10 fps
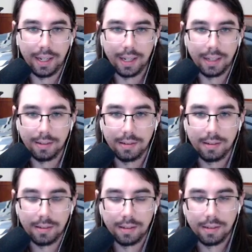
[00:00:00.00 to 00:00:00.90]
And
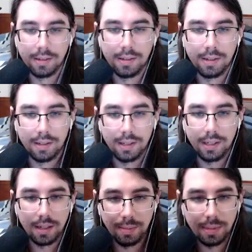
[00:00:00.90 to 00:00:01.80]

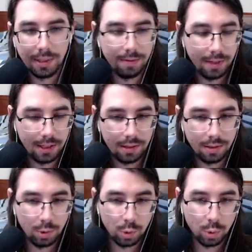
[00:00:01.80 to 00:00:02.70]
here opting to freeze
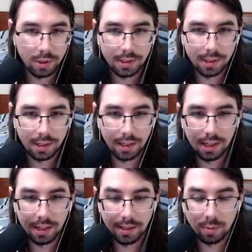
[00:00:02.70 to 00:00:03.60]
2 squirrels, they're going to
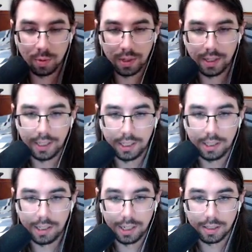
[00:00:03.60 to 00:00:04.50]
cost 1
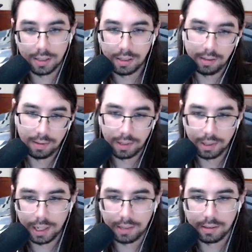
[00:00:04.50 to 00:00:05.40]
each next turn. Okay.